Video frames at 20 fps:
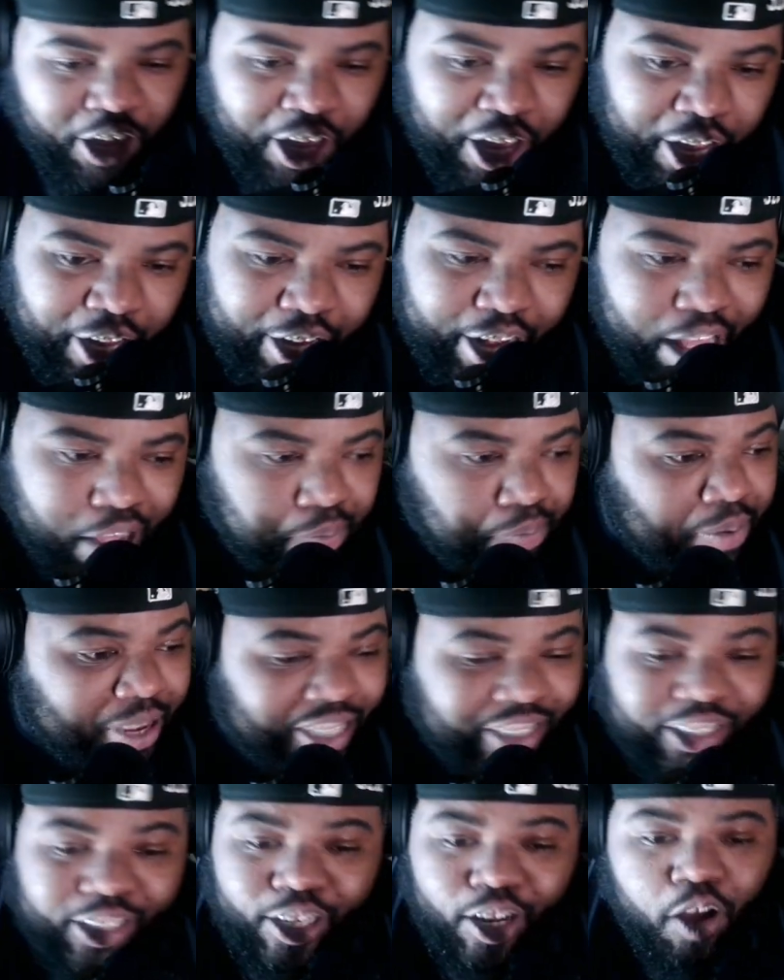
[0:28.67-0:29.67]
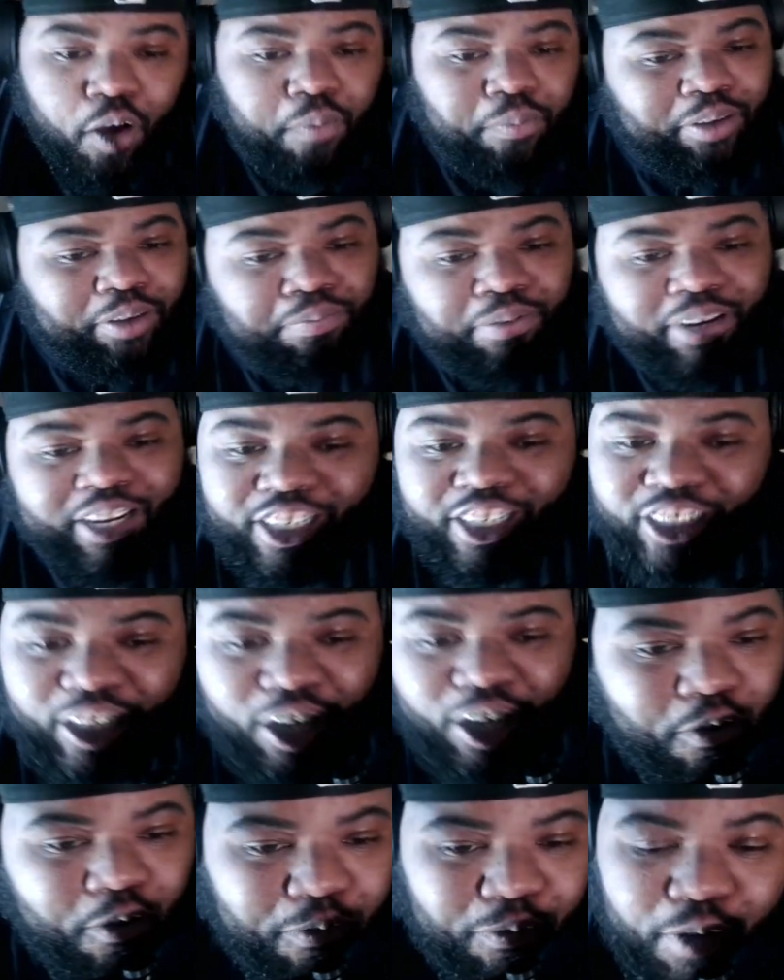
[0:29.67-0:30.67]
That pistol on me, please
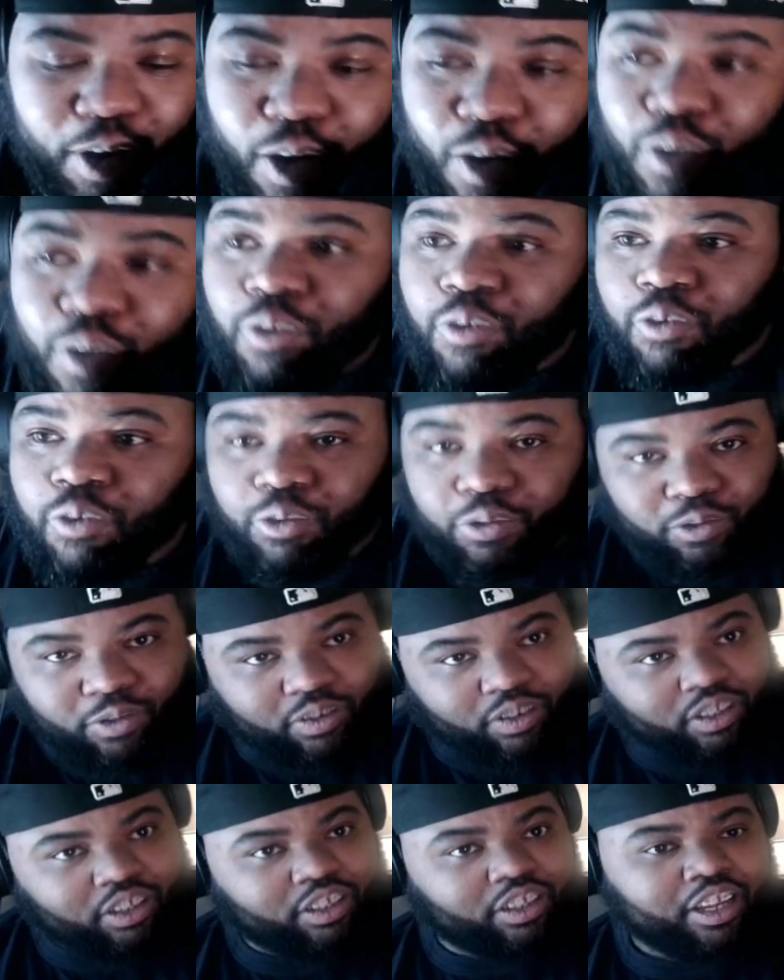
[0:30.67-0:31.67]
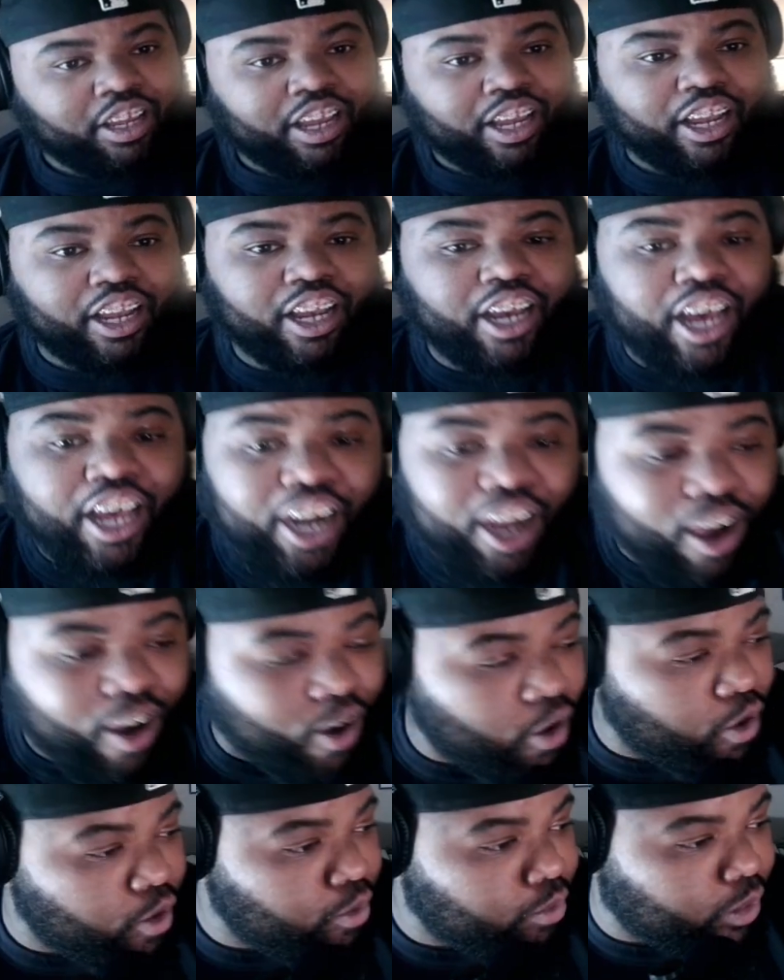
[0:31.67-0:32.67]
don't fold. Gunner
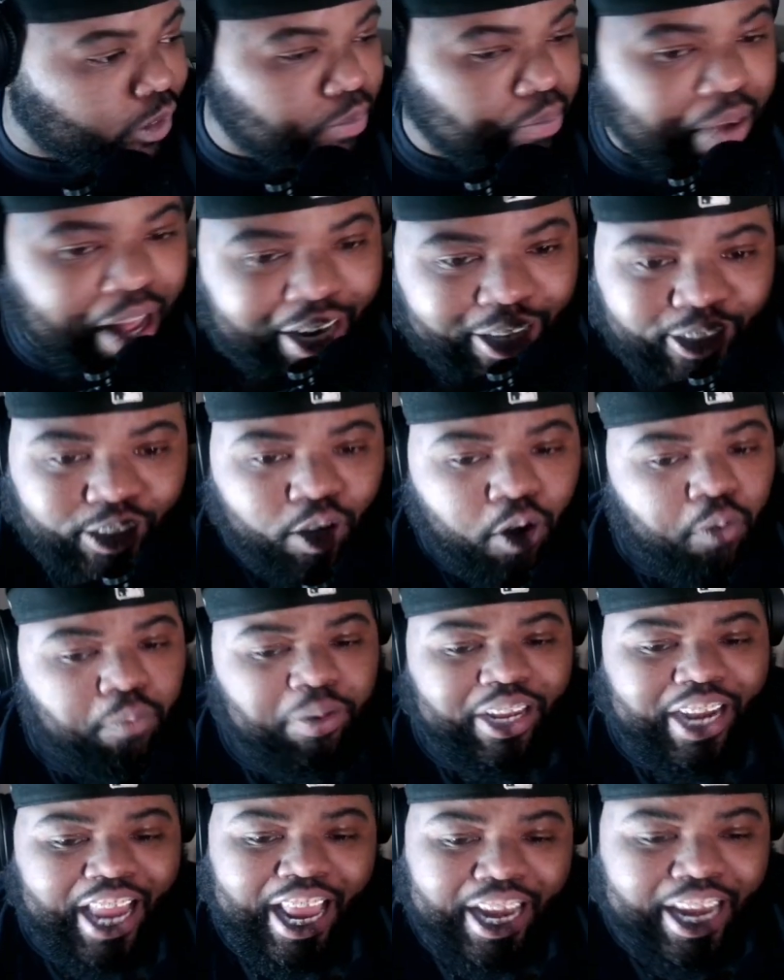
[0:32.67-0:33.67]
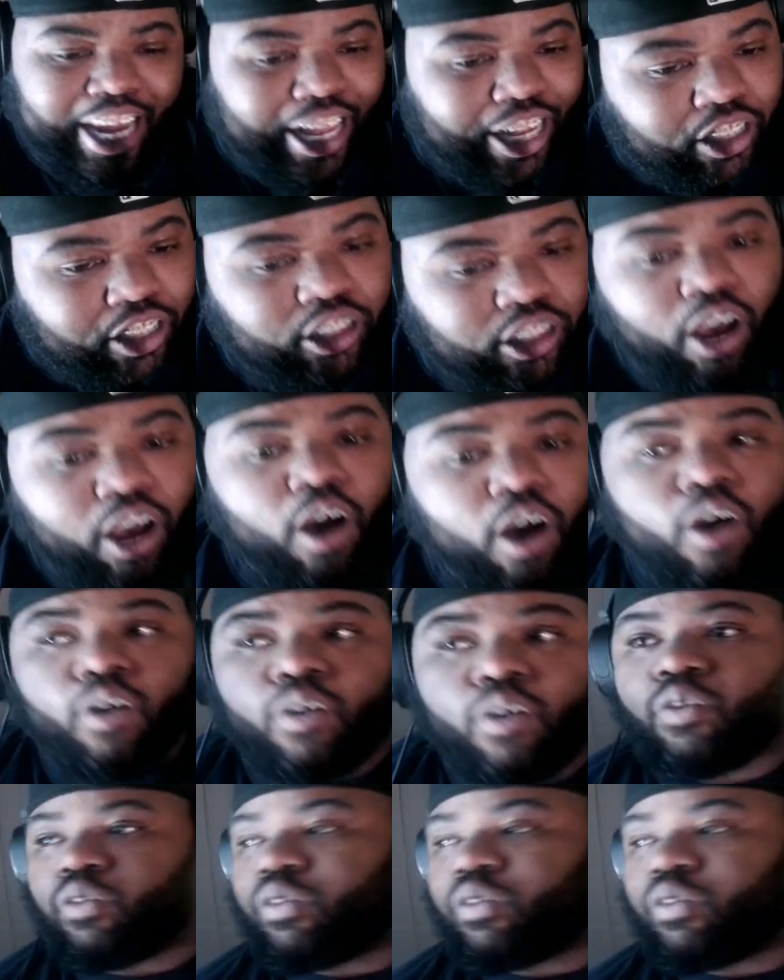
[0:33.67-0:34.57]
home. Somebody told me that nigga told.